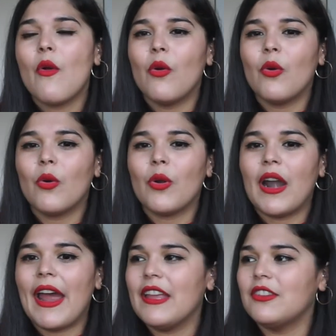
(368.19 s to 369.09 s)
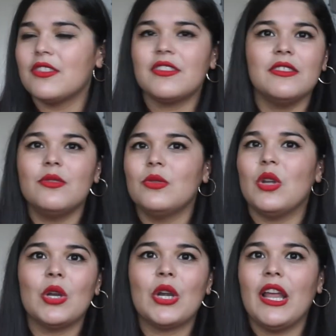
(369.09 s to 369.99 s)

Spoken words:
or I just can no longer